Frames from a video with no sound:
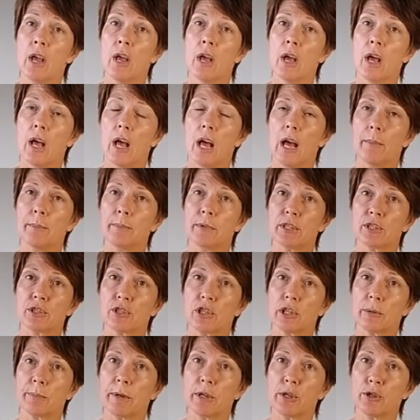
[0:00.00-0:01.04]
um,
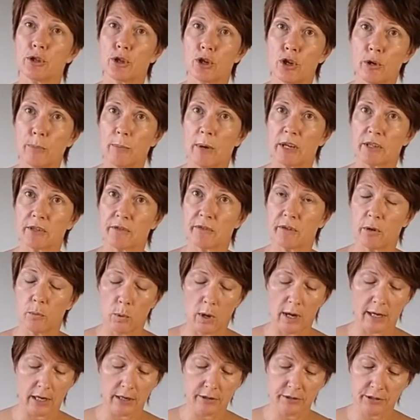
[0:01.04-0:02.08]
disturbing too much of the
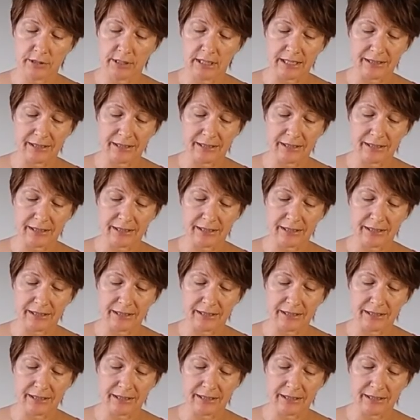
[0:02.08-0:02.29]
white underneath